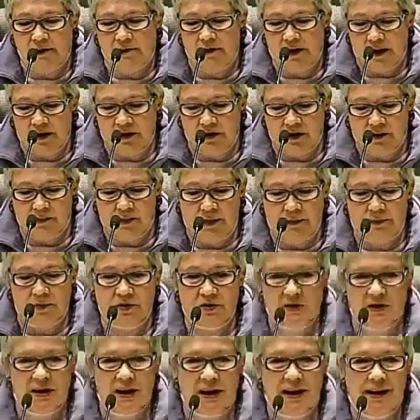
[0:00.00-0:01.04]
value to
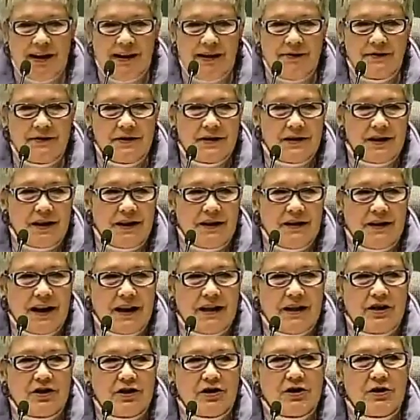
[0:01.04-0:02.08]
people's lives, that
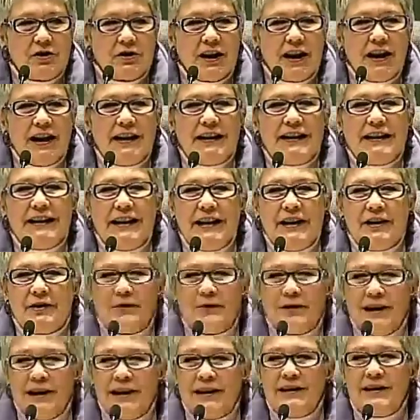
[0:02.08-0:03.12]
it took a leader
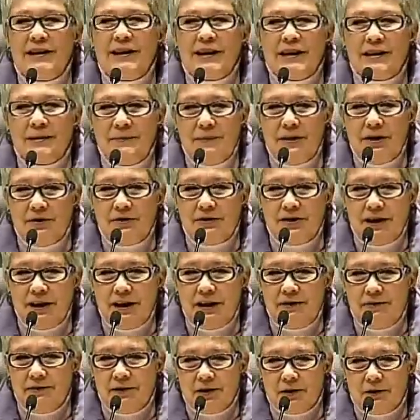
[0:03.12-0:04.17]
in the
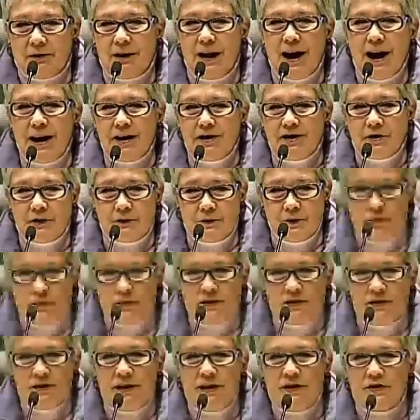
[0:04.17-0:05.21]
community,
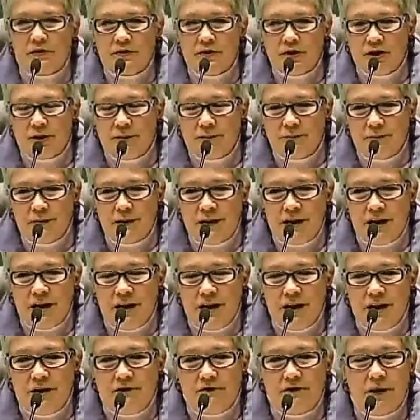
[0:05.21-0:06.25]
grassroots leadership,
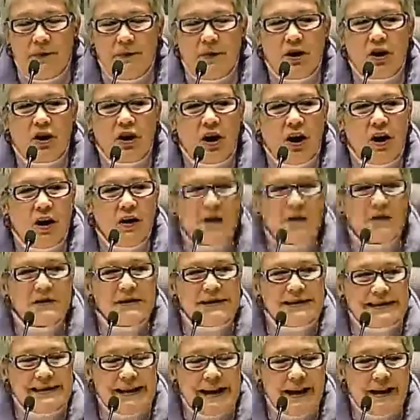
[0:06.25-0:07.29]
from a
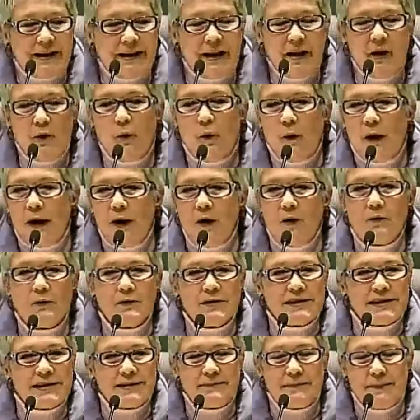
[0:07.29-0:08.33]
long-standing,
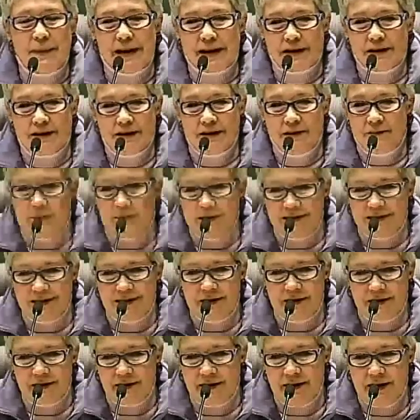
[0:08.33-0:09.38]
well-respected
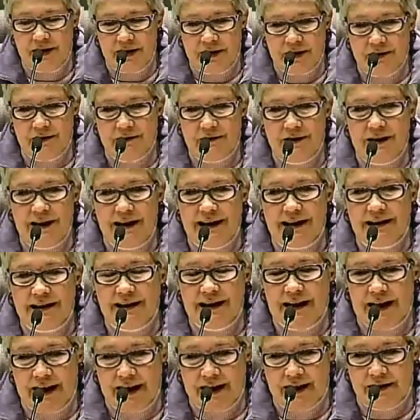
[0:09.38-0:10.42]
business here in
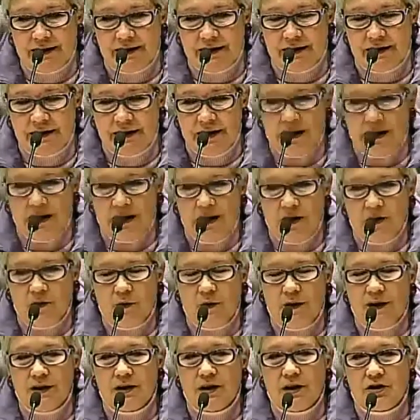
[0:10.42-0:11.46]
Kent
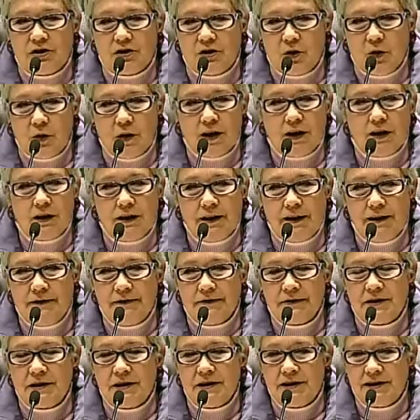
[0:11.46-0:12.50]
with
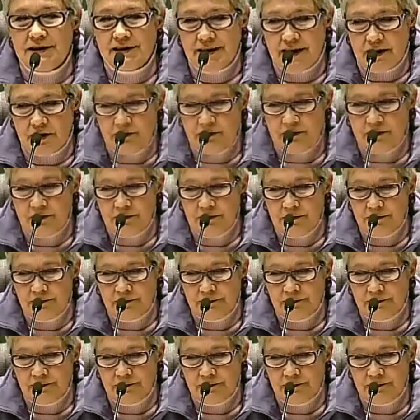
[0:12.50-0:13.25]
Torklift Central.